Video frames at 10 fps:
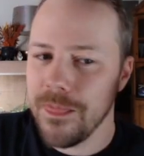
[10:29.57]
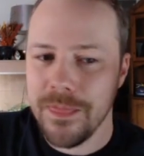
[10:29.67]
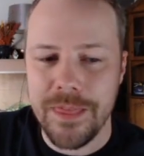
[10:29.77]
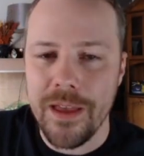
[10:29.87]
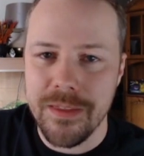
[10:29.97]

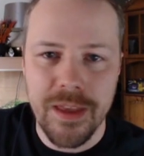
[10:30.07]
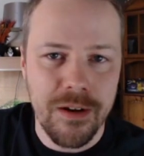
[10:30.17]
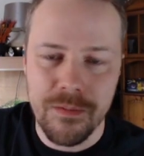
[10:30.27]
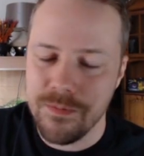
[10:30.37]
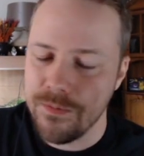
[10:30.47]
They they
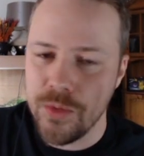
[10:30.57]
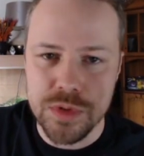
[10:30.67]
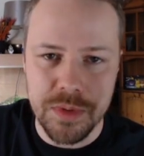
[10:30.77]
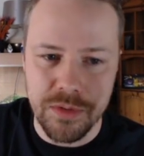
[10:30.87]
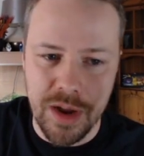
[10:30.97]
are a
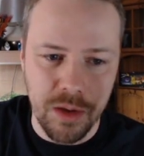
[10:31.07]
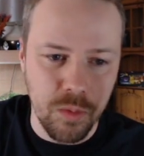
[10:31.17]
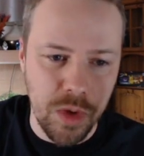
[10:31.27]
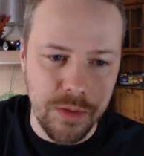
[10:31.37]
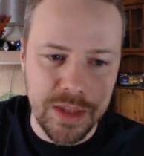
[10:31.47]
force to be
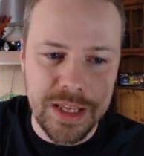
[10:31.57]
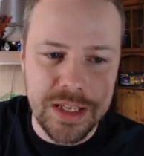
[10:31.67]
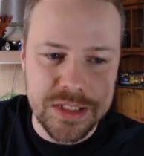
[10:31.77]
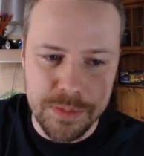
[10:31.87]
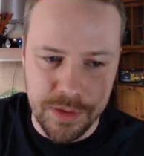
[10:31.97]
reckoned with.
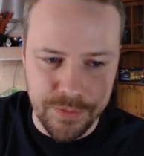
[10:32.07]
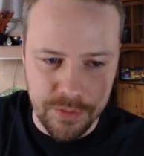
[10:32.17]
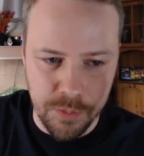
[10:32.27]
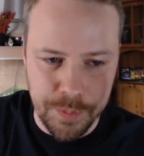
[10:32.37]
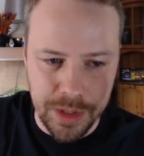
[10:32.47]
Easily my
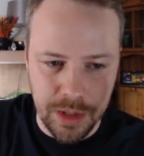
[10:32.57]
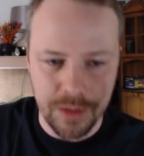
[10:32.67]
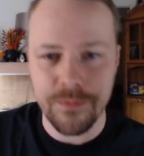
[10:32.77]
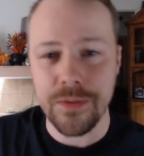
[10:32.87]
favourite B.